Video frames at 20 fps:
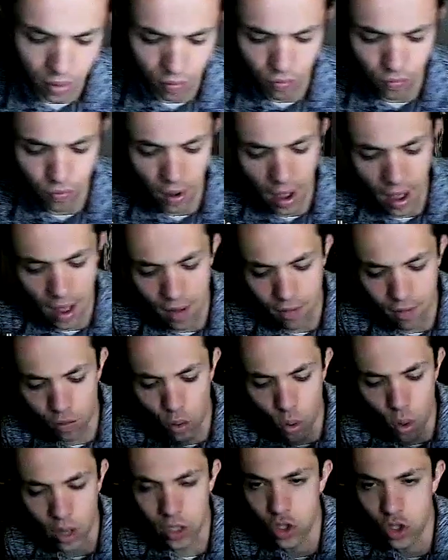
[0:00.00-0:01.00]
the 5
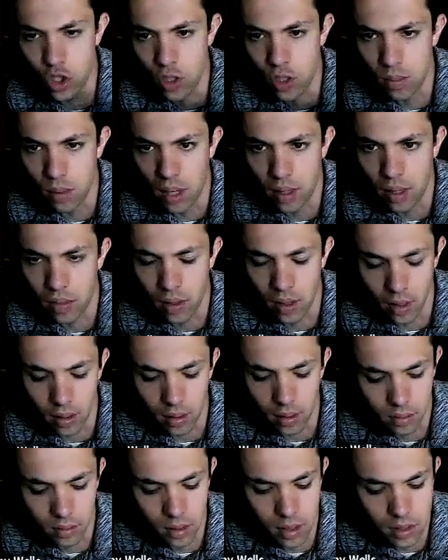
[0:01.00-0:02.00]
question mark there,
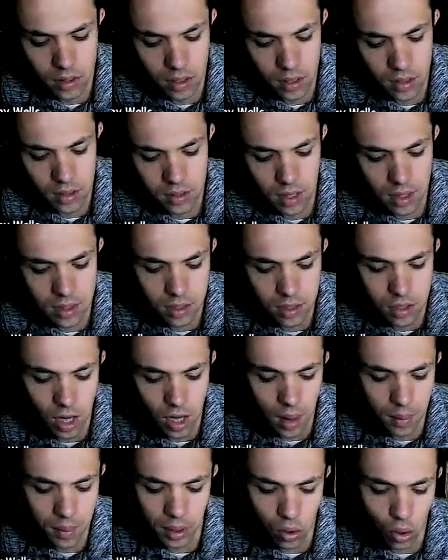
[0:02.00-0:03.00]
because it's a
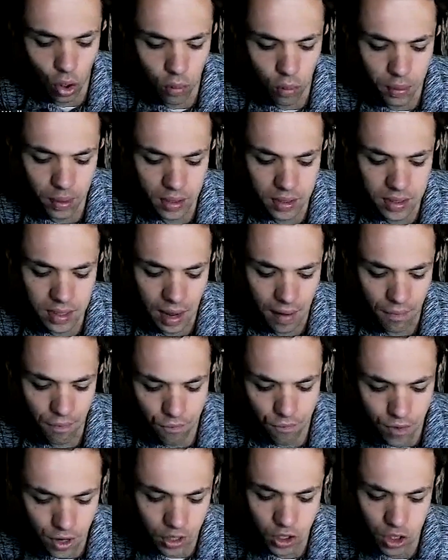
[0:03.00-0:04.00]
dominant chord, but it's not
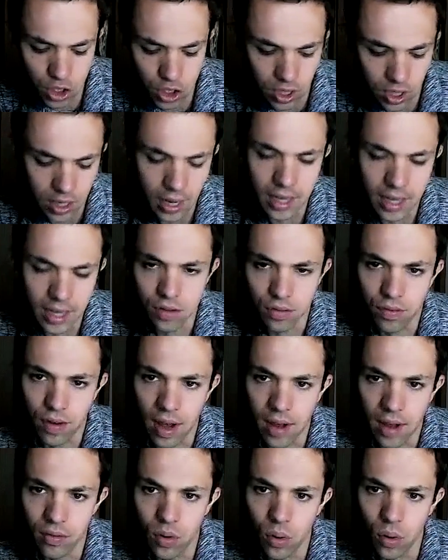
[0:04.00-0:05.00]
functioning as a
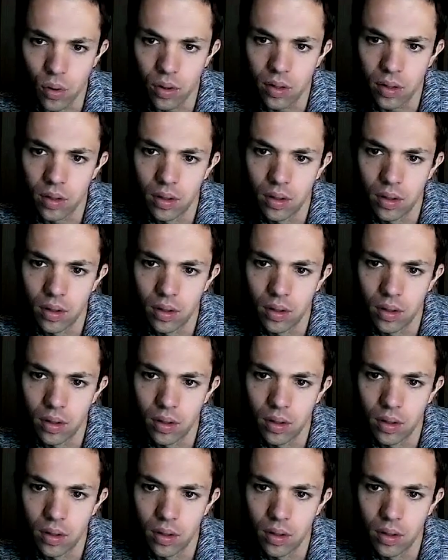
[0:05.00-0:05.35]
5 chord.